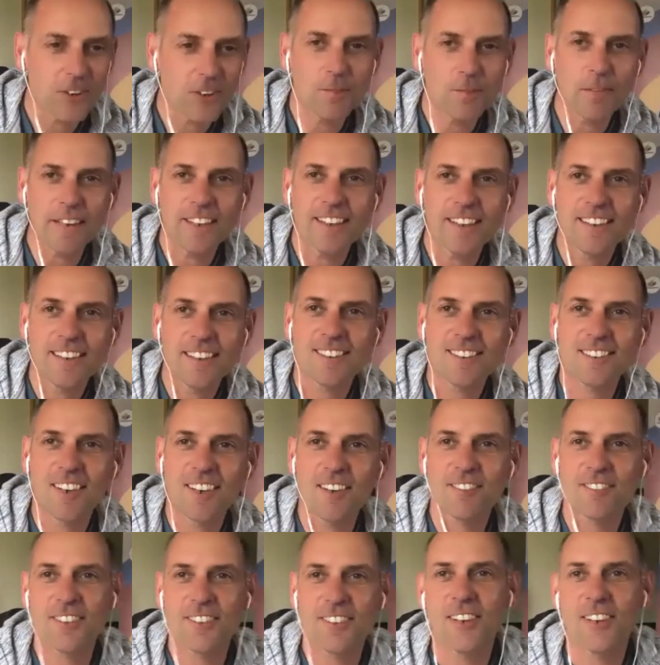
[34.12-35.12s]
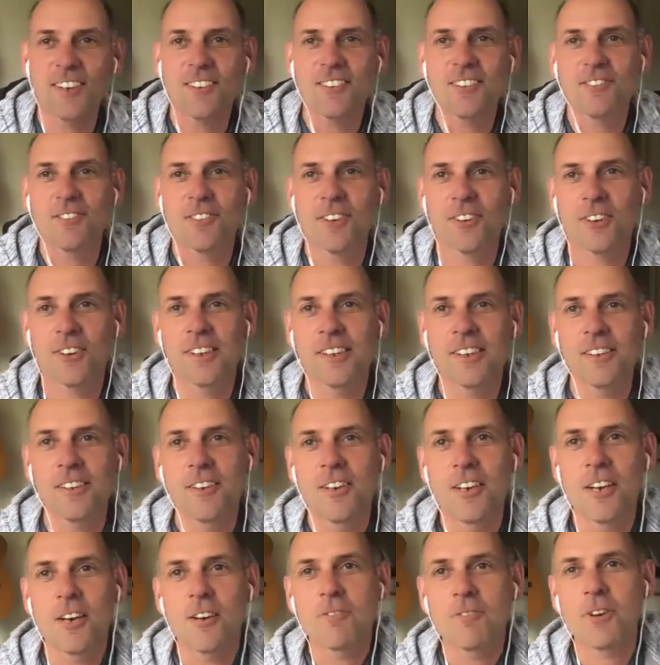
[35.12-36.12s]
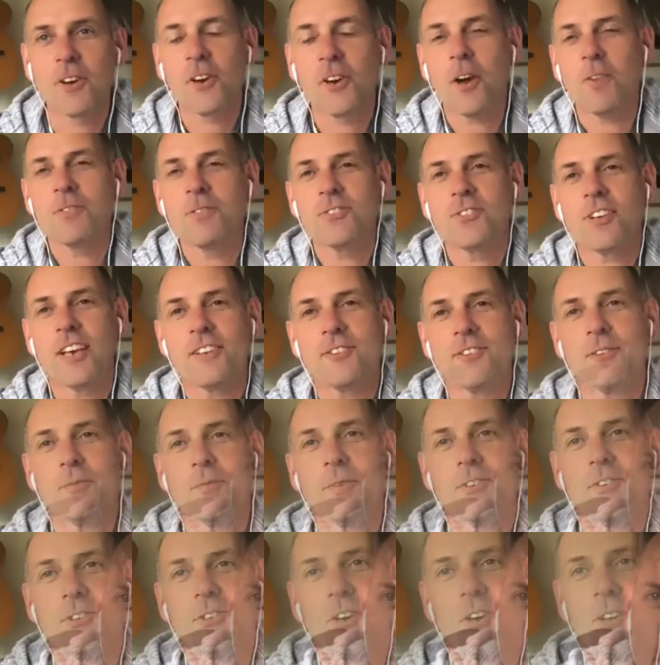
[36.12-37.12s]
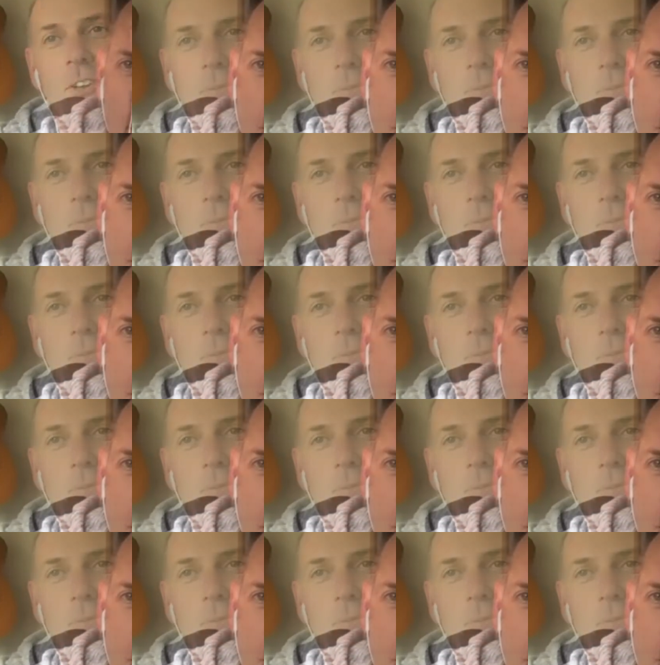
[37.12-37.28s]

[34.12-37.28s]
me this afternoon for a conversation with Joth.